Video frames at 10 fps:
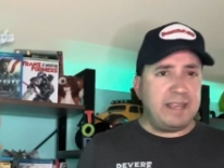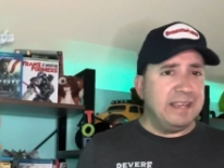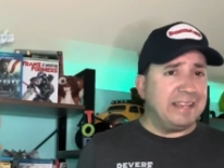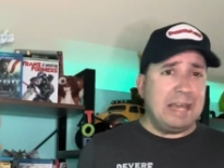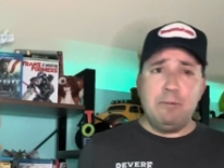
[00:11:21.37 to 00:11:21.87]

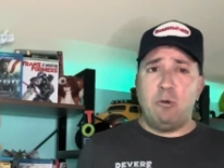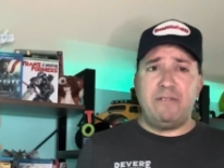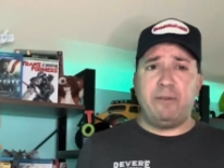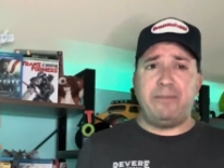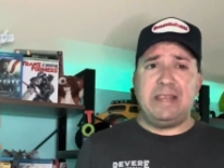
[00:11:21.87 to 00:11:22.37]
It came and went
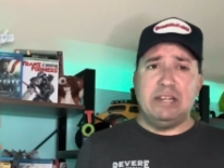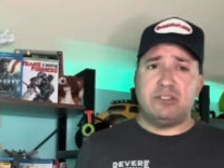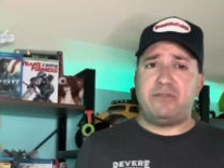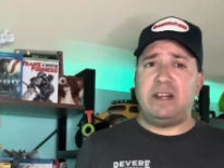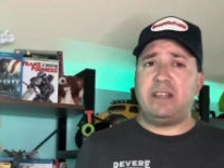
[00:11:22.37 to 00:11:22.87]
from theaters
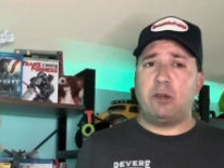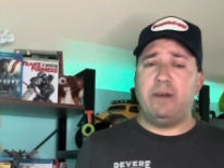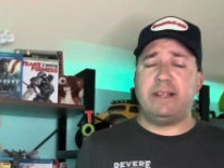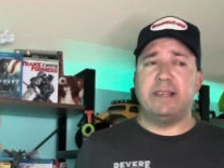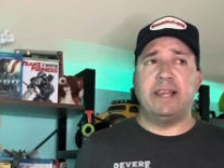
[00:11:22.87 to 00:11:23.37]
fairly
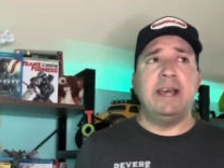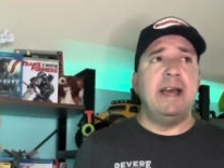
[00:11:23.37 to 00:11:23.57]
quickly.